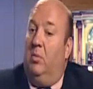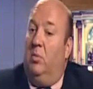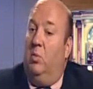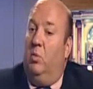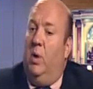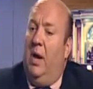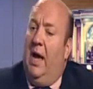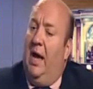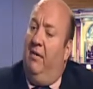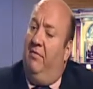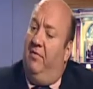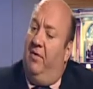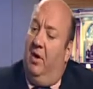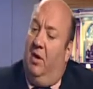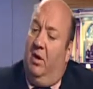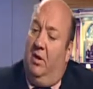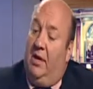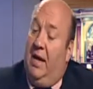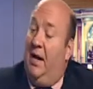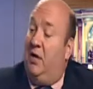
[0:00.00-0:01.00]
We have
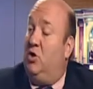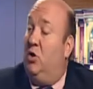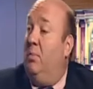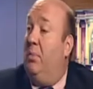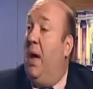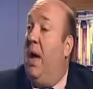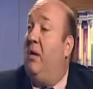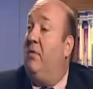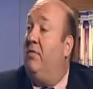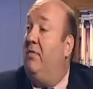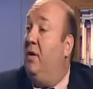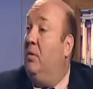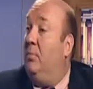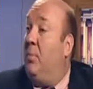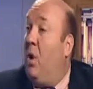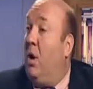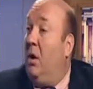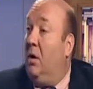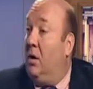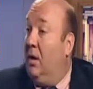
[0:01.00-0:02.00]
a National Battlefield
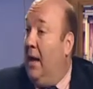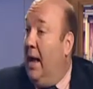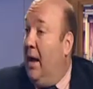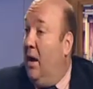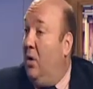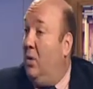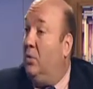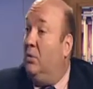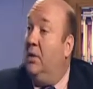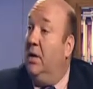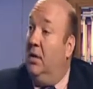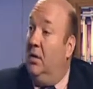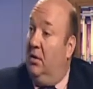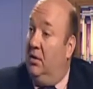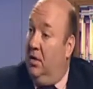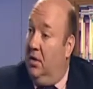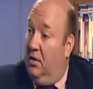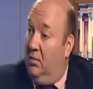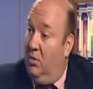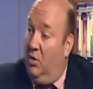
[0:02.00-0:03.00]
Park now
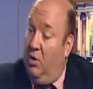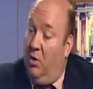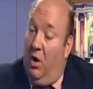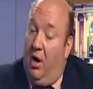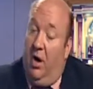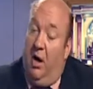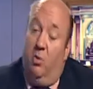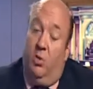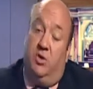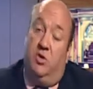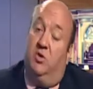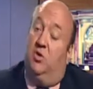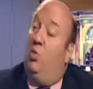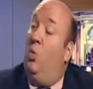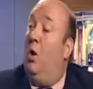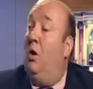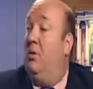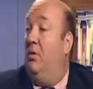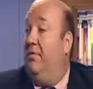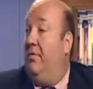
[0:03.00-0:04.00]
in the Monroe area, which is
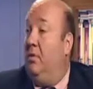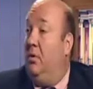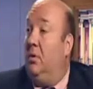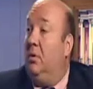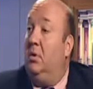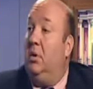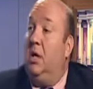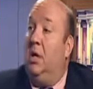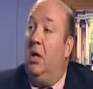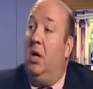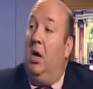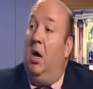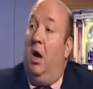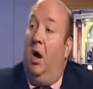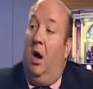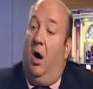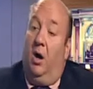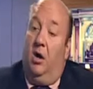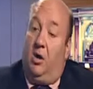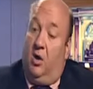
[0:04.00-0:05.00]
wonderful,
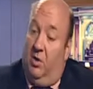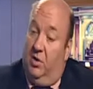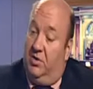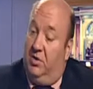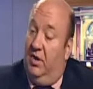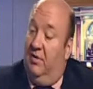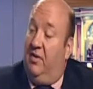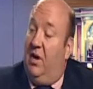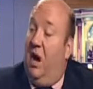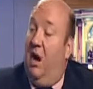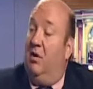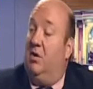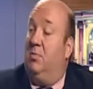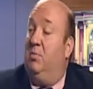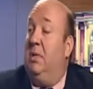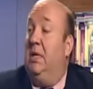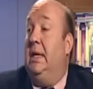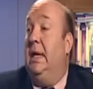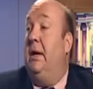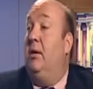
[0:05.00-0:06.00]
courtesy of
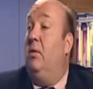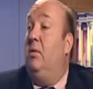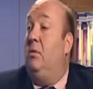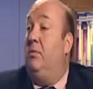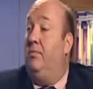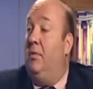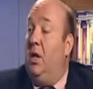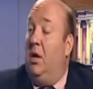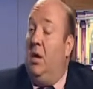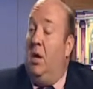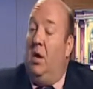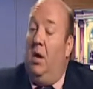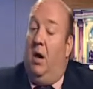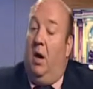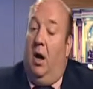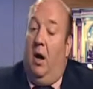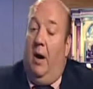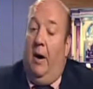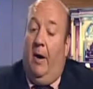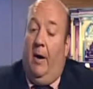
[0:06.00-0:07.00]
Congressman Dingell,
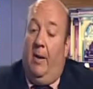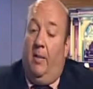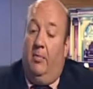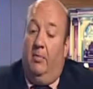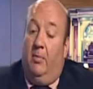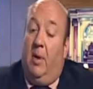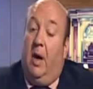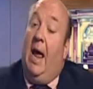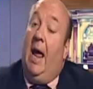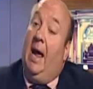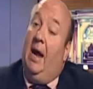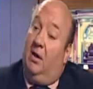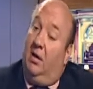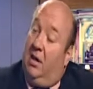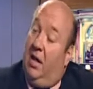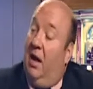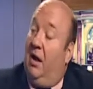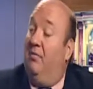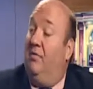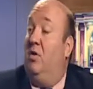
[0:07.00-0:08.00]
and a
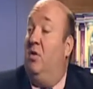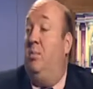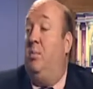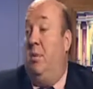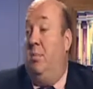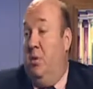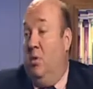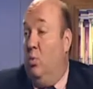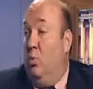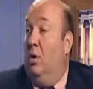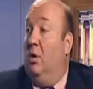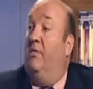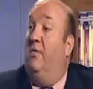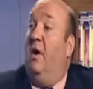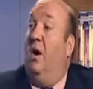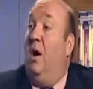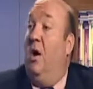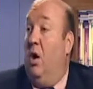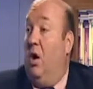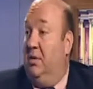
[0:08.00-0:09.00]
lot of other people that worked
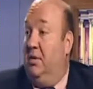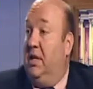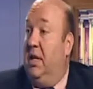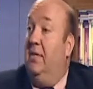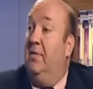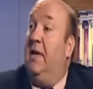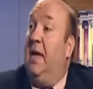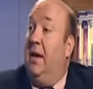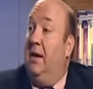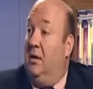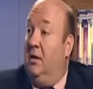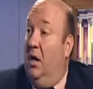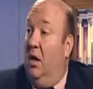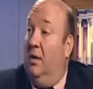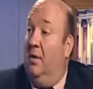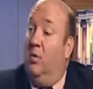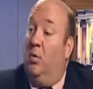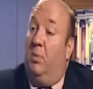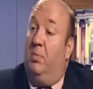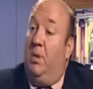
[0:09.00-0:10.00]
very hard to get that
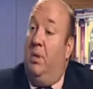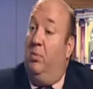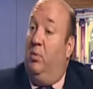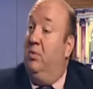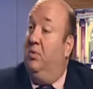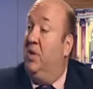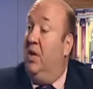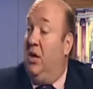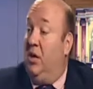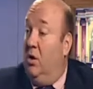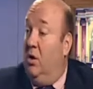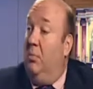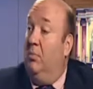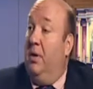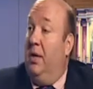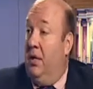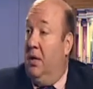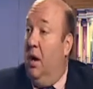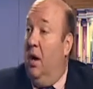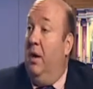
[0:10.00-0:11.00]
done. There were people who said it couldn't
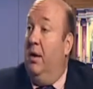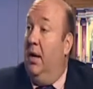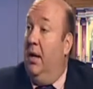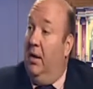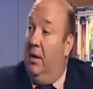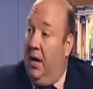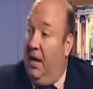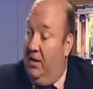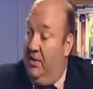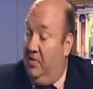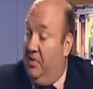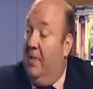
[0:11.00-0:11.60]
be done, and it's